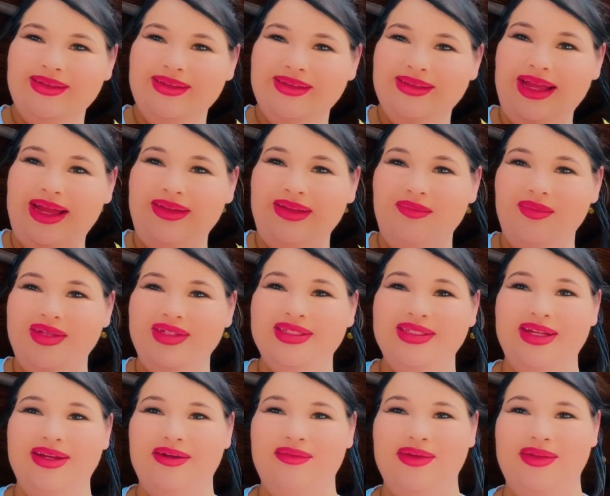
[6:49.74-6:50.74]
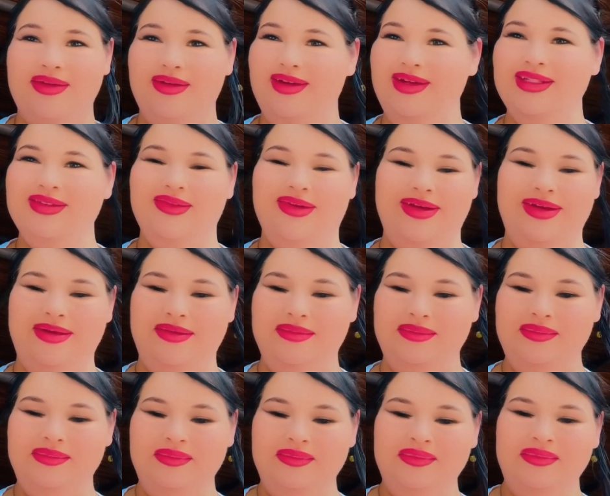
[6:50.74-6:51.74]
That lemon slit over there is fine.
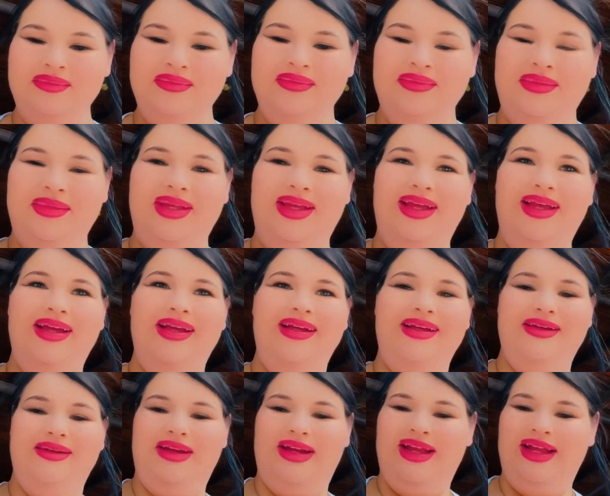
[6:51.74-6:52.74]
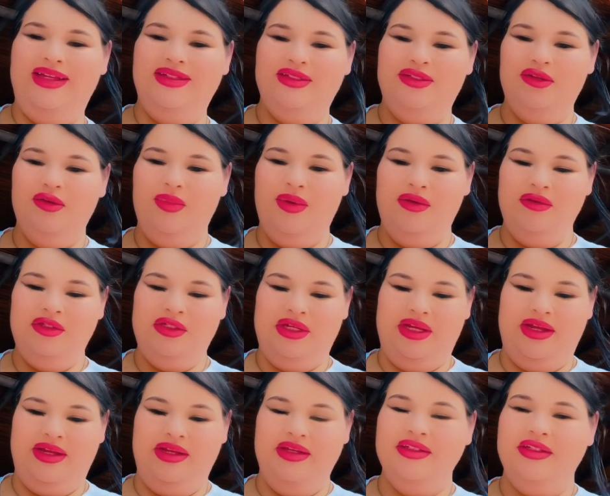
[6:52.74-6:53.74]
And it has two poached
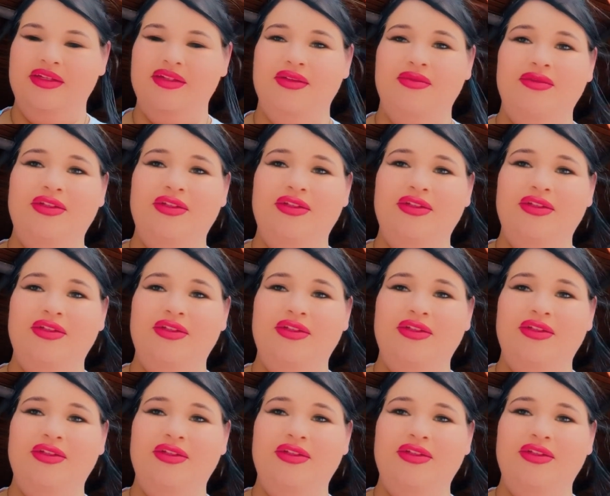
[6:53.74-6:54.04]
eggs and some